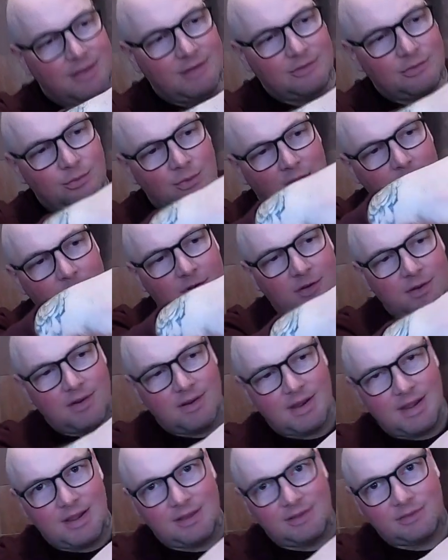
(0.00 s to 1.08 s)
this
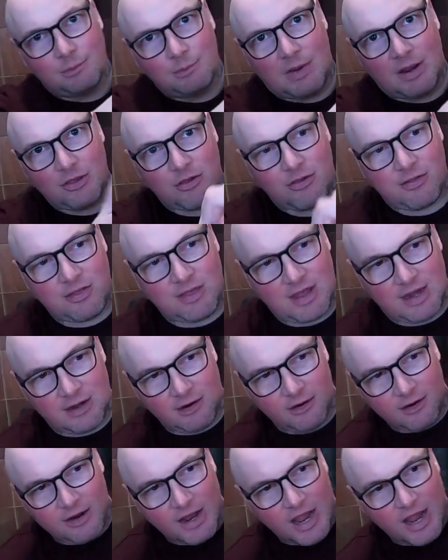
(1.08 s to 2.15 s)
rubber is much
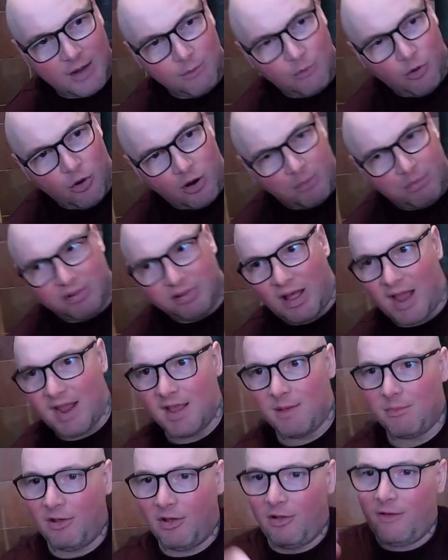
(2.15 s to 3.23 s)
thinner and more
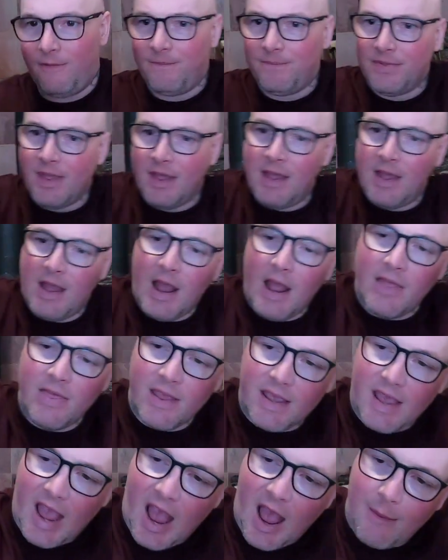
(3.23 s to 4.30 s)
pliable, and
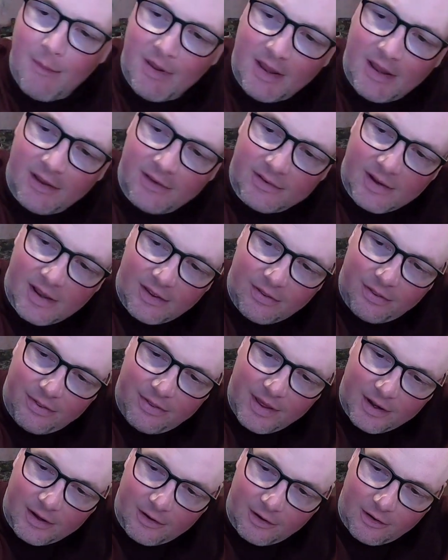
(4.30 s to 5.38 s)
the Kamik is a
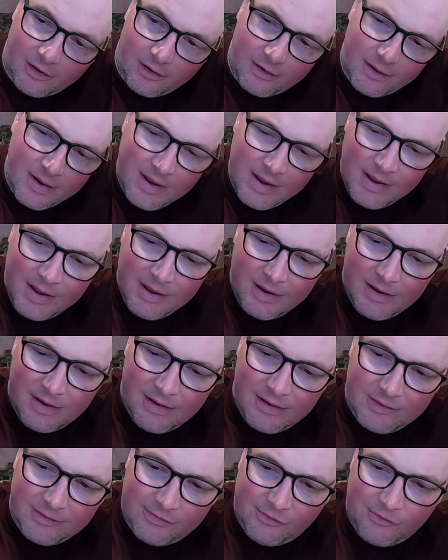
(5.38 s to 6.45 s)
thicker,
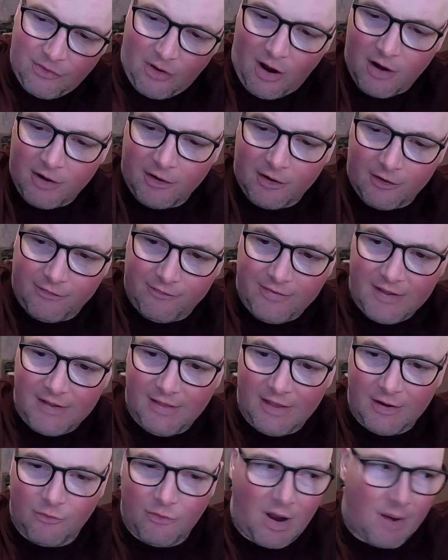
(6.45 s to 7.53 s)
stronger
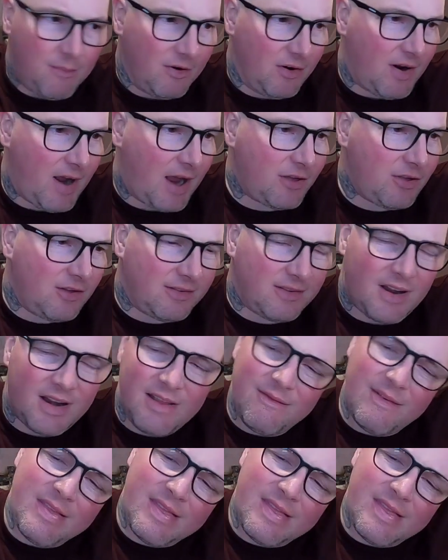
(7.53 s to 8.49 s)
feeling rubber. Actually, it's not